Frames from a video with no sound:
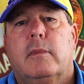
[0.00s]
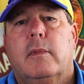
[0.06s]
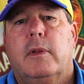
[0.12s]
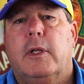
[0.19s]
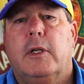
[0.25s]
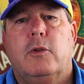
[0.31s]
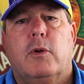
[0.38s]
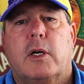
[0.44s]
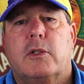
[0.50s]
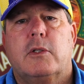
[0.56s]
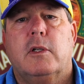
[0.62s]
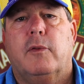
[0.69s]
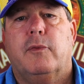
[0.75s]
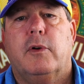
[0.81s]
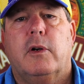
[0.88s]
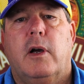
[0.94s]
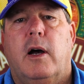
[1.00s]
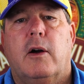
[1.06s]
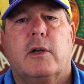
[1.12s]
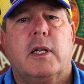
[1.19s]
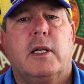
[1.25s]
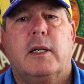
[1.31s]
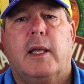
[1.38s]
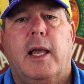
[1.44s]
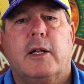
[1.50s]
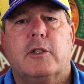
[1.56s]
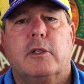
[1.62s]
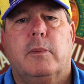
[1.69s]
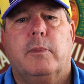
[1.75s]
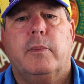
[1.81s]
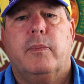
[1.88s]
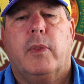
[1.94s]
and the drug sniffer dog didn't catch
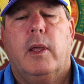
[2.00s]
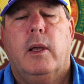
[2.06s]
them.